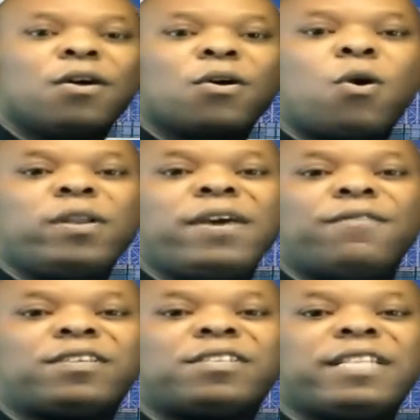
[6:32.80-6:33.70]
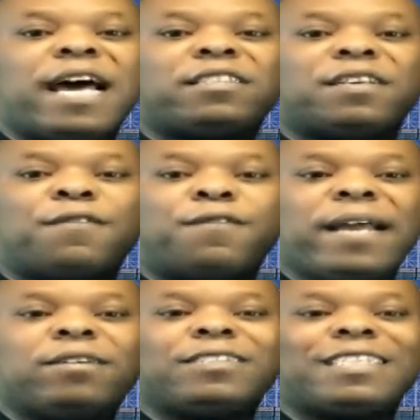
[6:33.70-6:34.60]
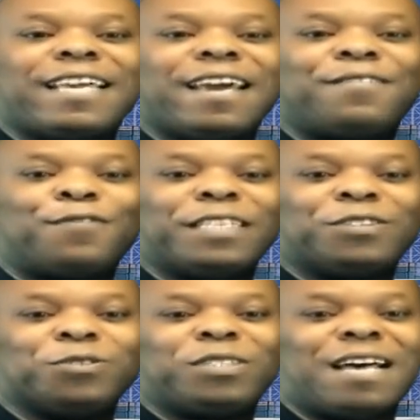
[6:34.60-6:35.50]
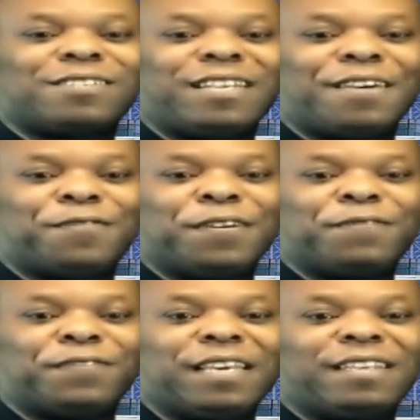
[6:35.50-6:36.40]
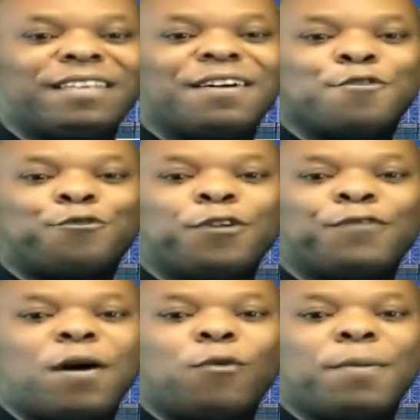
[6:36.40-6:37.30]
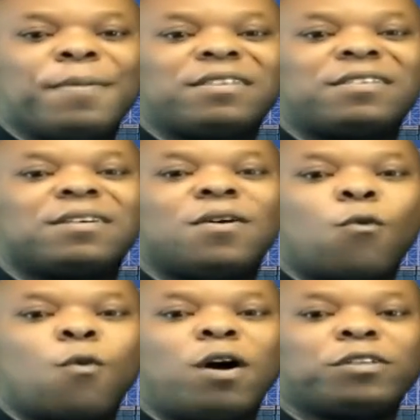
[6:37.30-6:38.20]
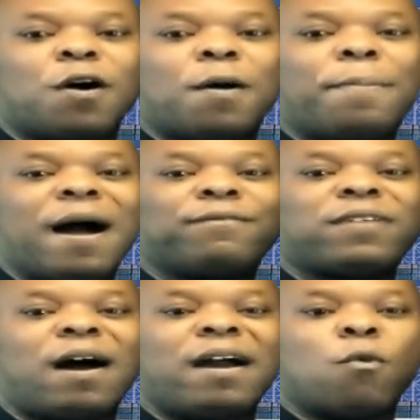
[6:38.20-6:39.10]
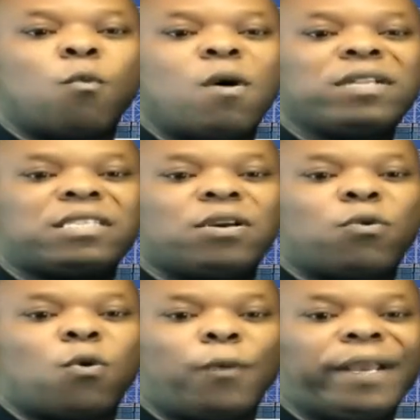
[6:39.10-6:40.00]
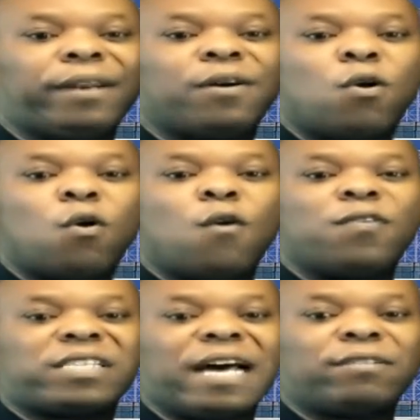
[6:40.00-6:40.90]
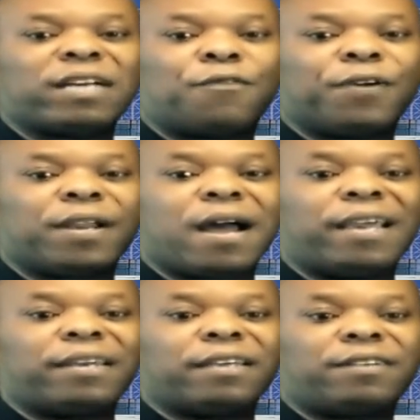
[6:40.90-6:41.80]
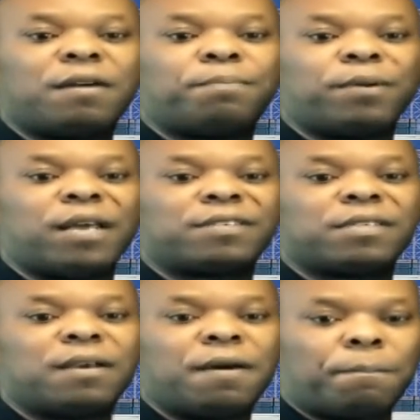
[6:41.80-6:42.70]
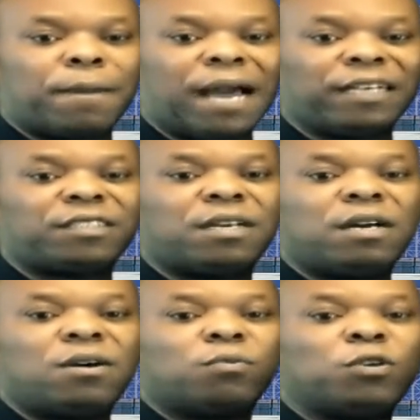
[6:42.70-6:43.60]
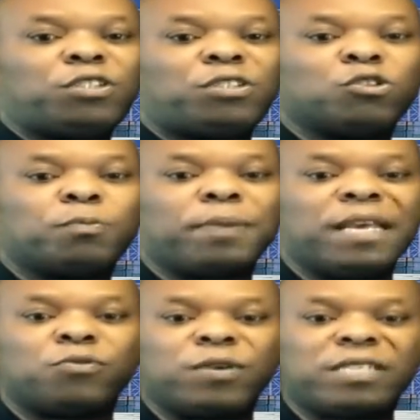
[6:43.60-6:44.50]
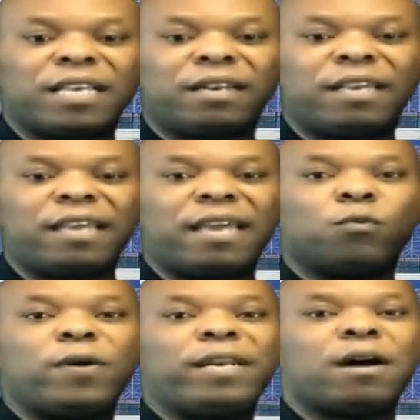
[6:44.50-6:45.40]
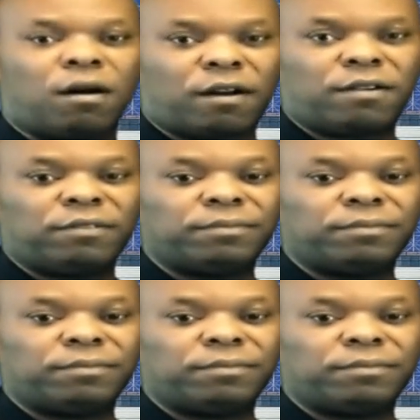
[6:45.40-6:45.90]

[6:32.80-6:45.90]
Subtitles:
Côte d'Ivoire snatched the final ticket for the 2015 FIFA Women's World Cup after a 1-0 win over South Africa in the 3rd place match, which took place recently in Windhoek.